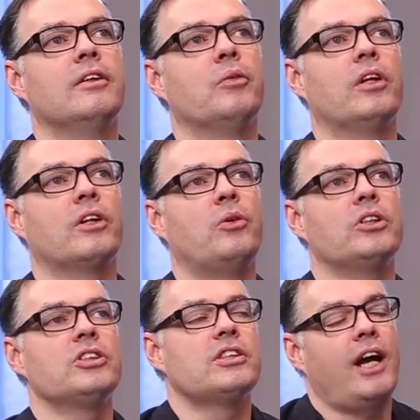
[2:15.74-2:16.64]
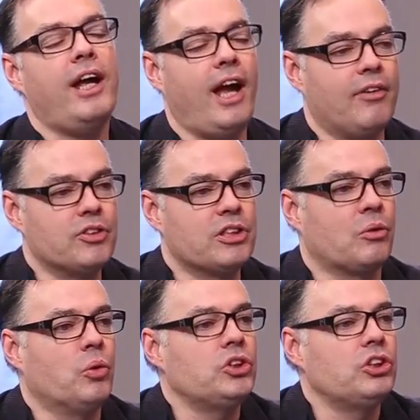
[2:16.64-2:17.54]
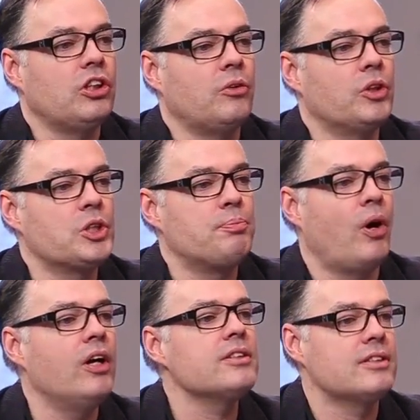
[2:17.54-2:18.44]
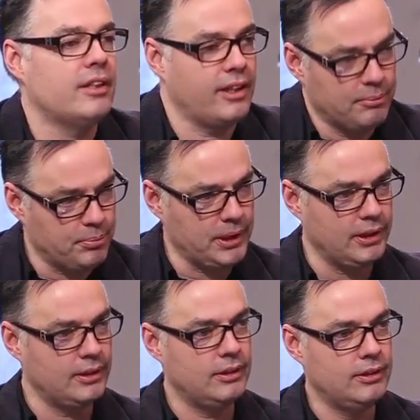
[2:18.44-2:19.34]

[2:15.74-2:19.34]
one of the questions I have is what should our response to them be?